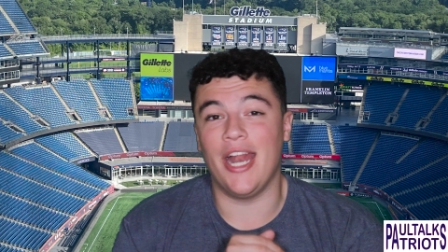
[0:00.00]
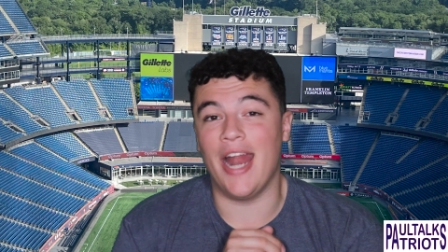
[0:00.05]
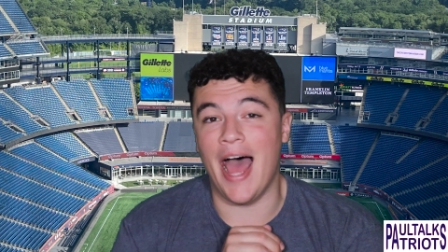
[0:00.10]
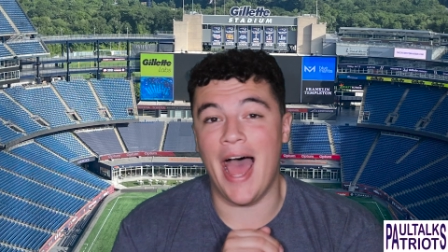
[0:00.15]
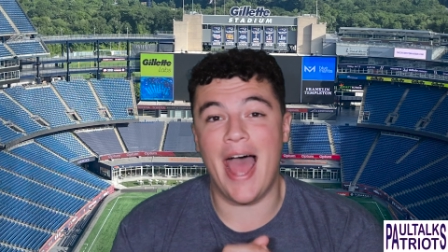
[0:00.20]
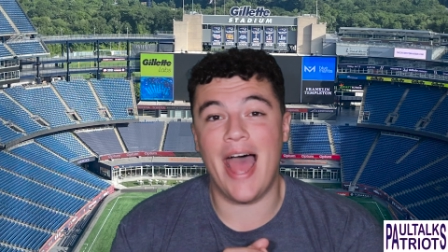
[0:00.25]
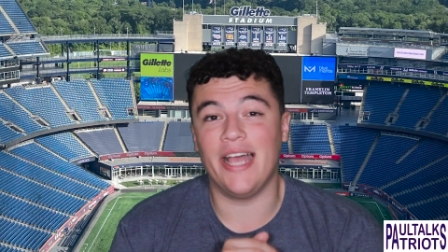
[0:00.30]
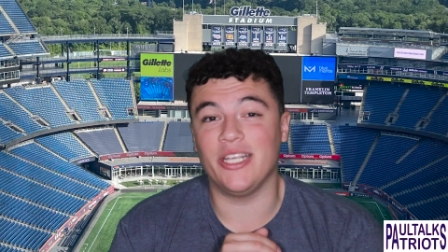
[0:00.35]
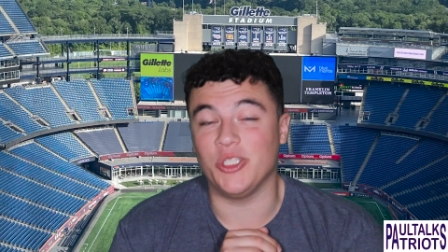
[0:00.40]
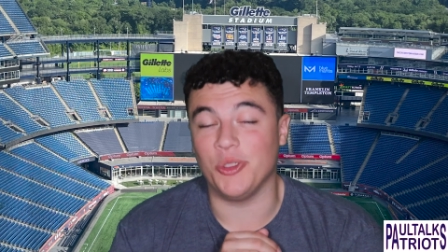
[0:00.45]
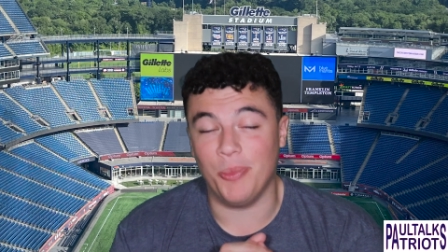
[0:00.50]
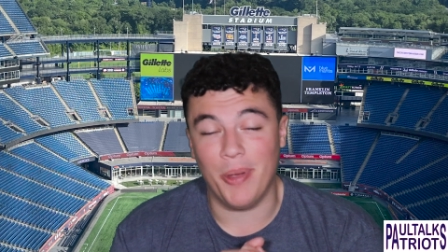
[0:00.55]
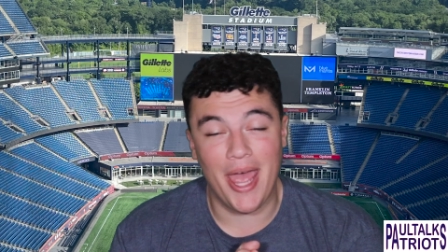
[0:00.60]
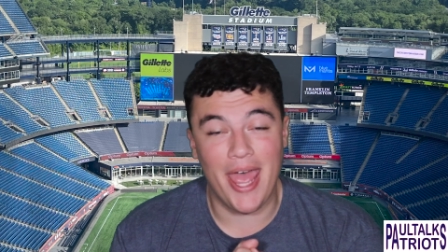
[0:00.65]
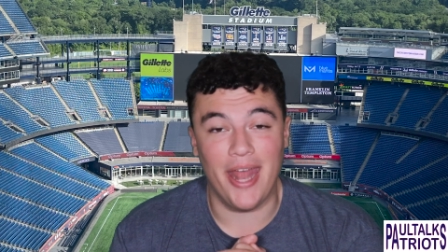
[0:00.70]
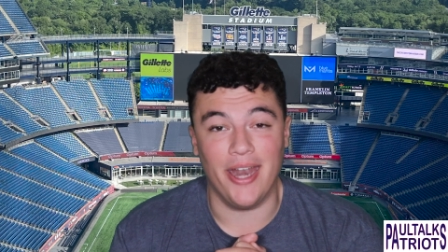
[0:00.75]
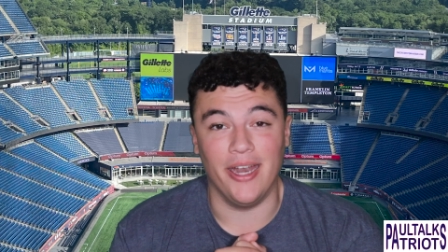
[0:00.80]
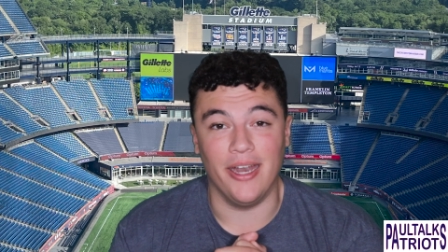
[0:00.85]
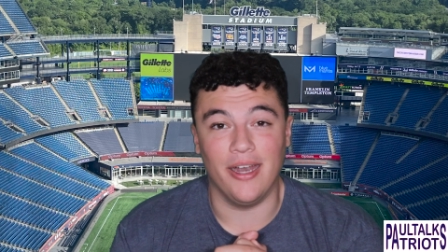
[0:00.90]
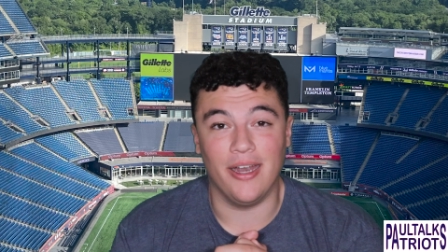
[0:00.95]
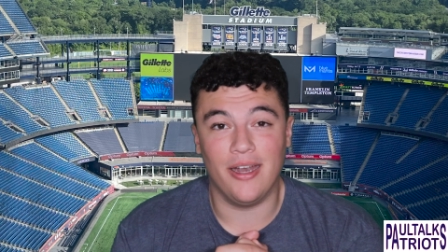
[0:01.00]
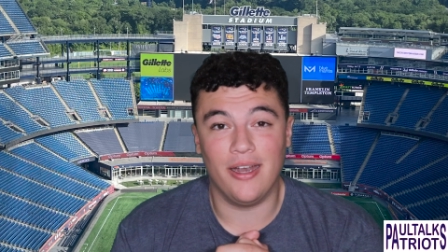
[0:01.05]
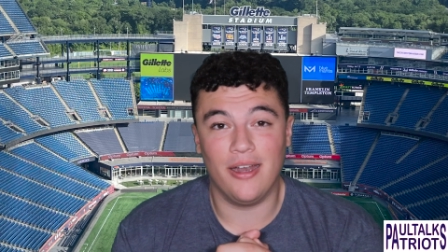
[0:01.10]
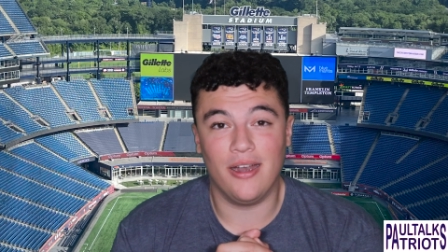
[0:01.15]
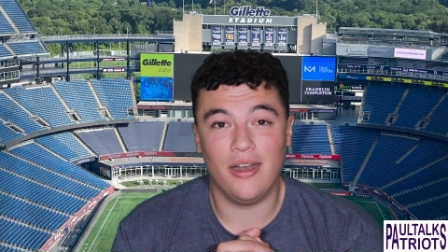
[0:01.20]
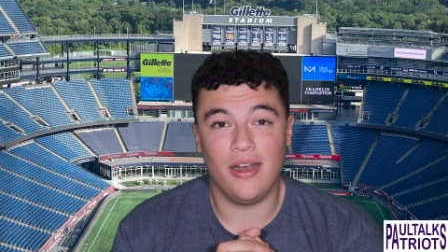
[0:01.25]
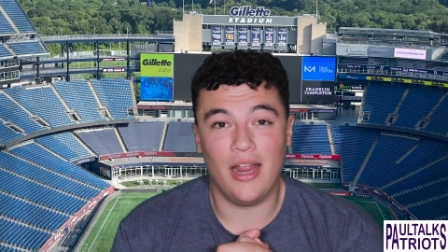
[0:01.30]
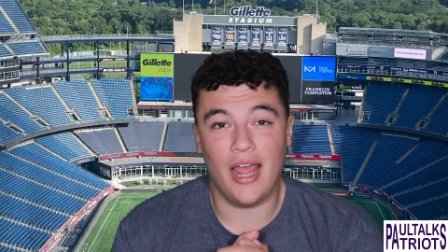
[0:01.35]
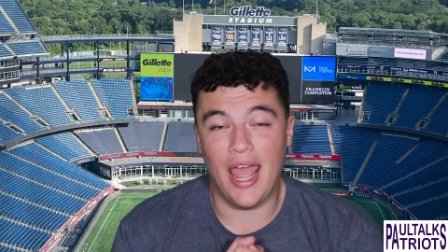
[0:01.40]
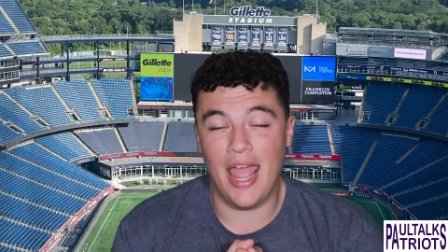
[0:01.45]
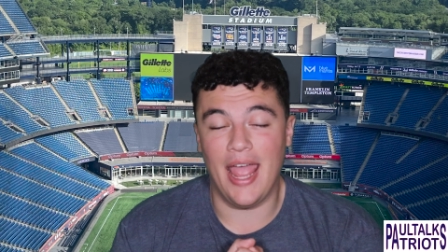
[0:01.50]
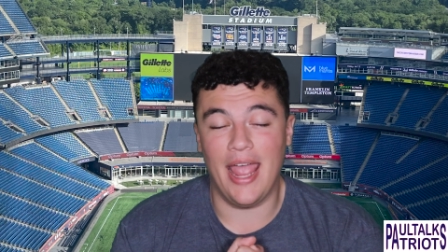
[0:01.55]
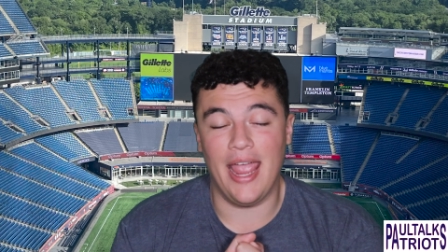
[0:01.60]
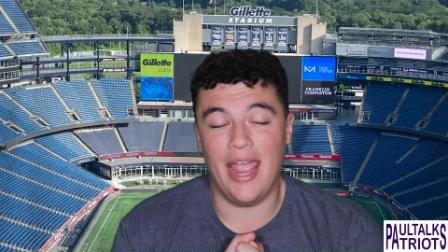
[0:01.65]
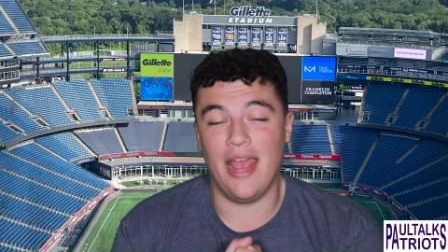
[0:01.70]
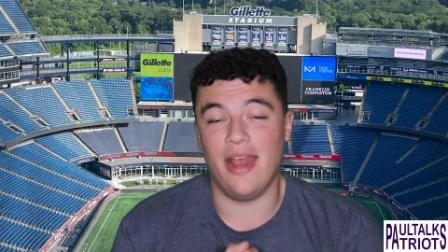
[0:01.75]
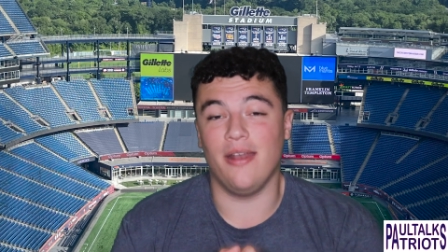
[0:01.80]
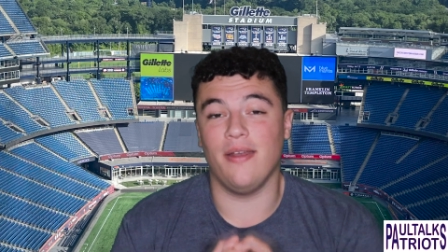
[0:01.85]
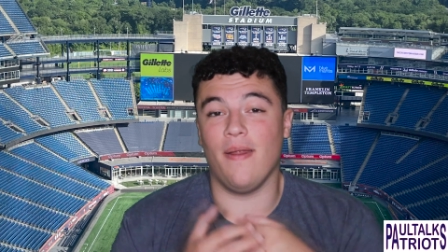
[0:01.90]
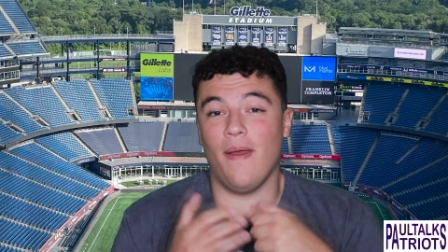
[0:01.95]
it has been.
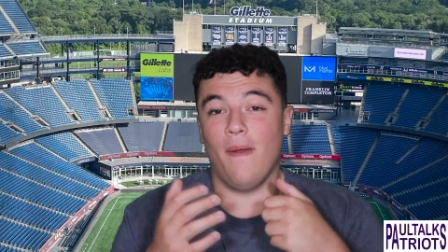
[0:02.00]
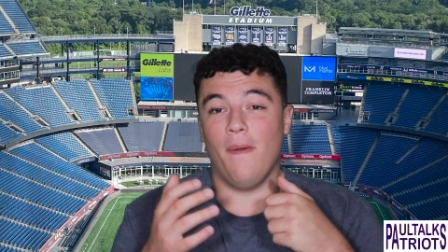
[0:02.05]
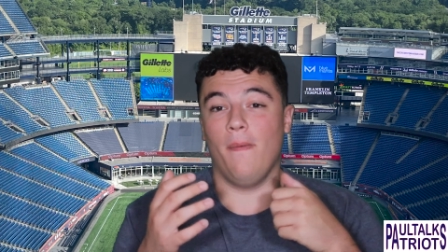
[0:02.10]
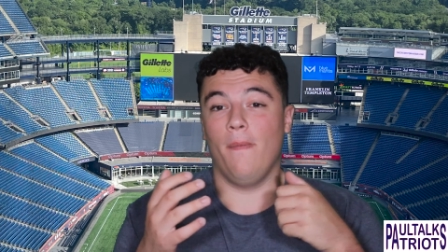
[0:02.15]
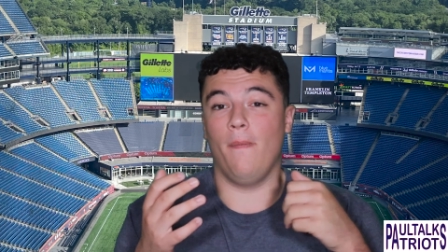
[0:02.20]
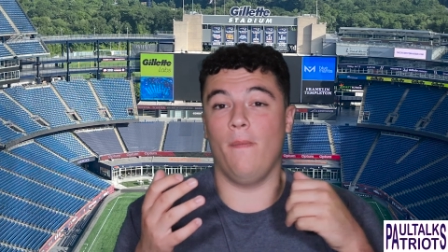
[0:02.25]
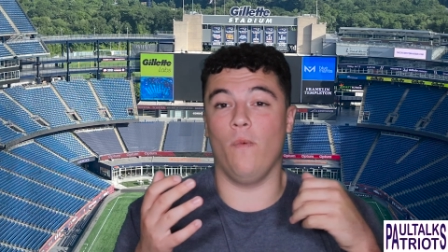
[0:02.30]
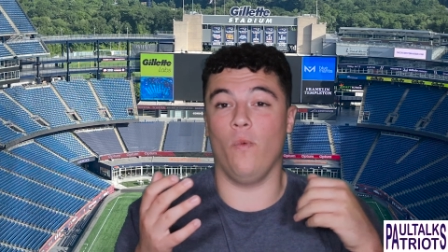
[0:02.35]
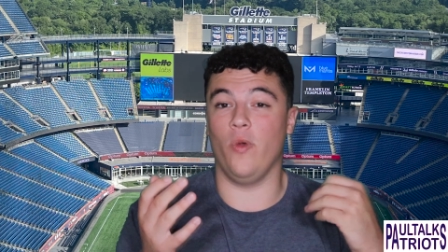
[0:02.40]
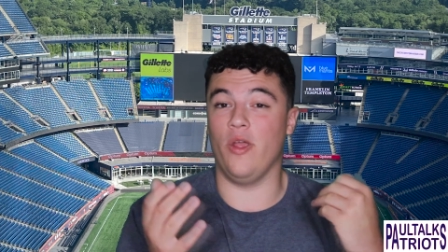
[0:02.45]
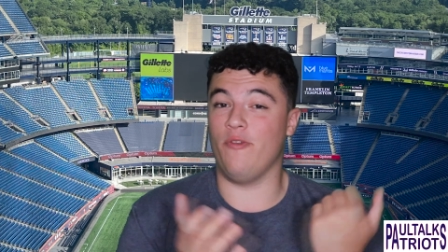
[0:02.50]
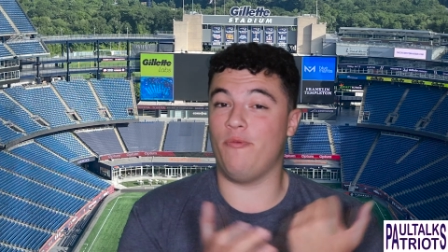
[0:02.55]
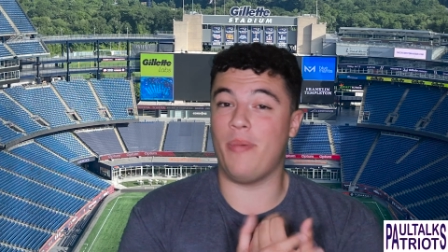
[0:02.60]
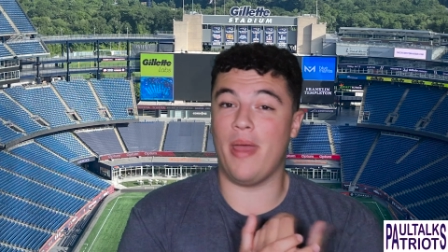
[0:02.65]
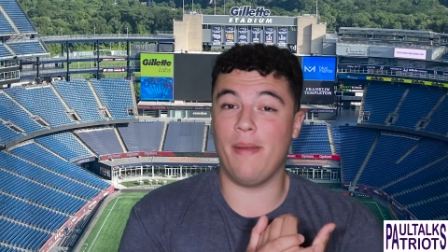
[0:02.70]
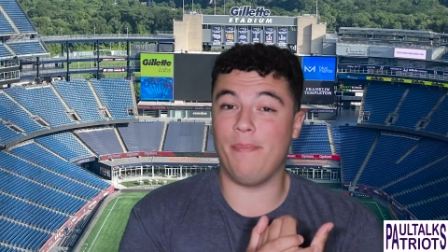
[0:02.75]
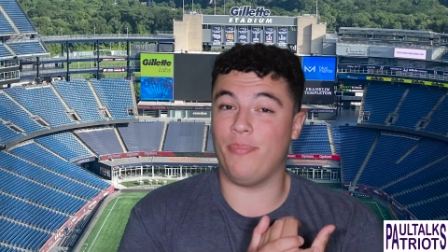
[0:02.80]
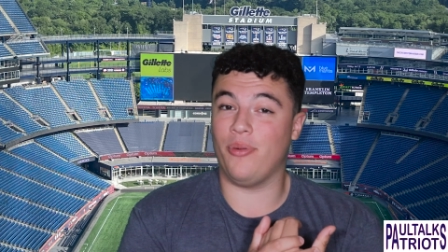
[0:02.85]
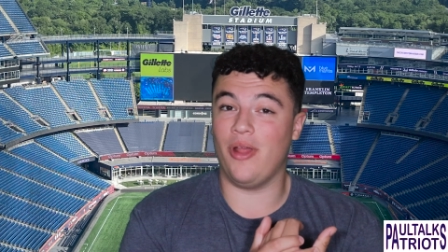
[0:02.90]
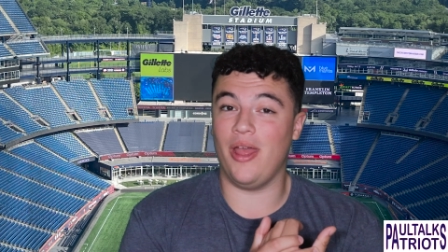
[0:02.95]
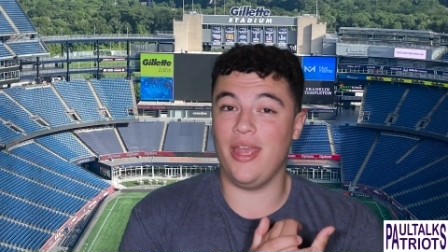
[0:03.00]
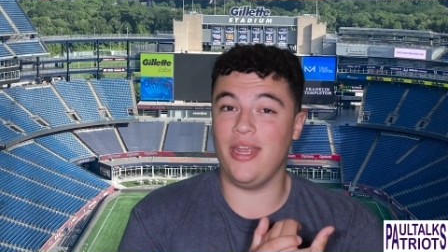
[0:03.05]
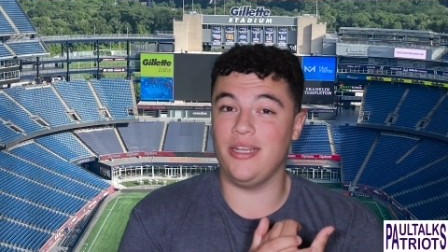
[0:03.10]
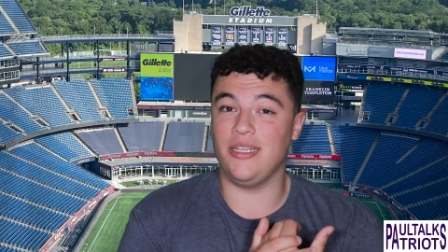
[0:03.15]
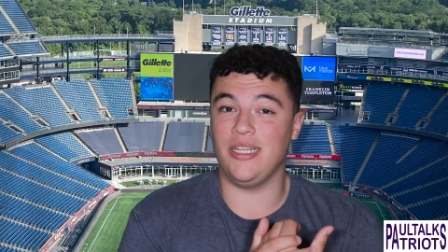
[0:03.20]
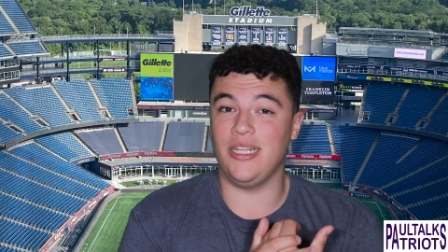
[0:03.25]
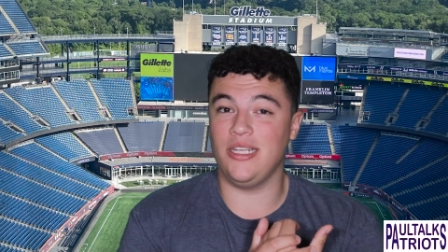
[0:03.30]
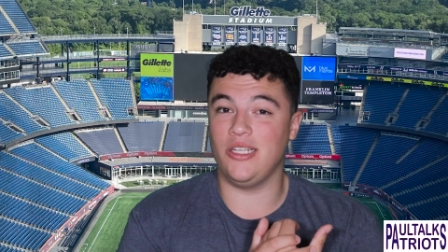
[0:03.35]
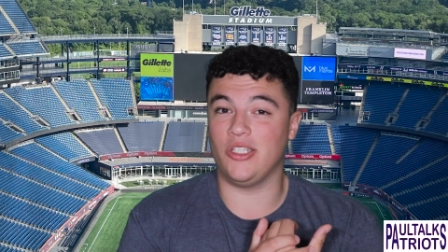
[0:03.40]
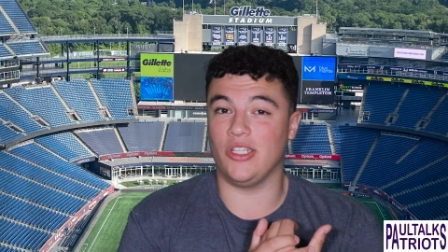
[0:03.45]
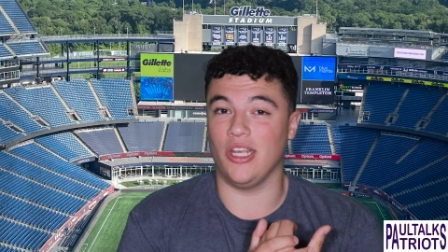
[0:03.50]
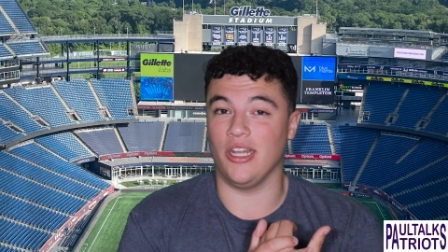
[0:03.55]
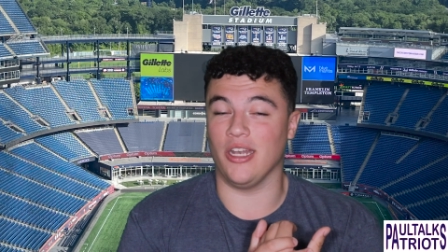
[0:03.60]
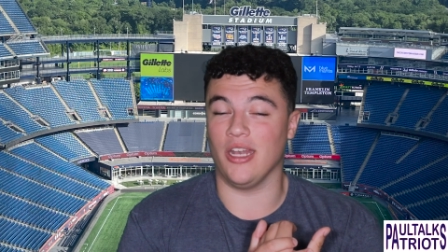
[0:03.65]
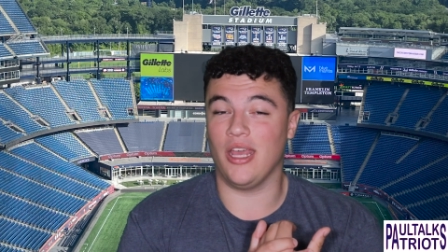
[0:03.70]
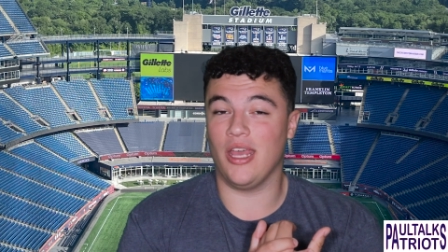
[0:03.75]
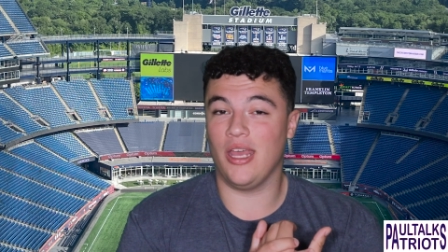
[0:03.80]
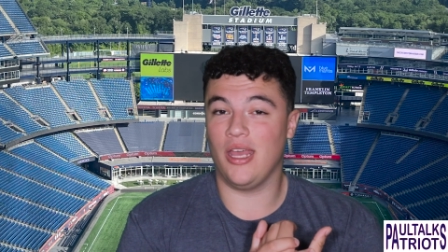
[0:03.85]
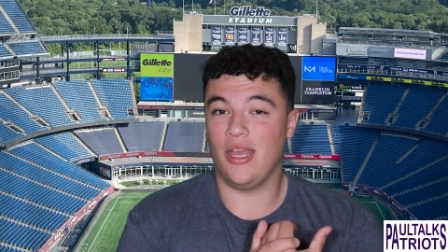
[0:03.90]
And we've been playing decent.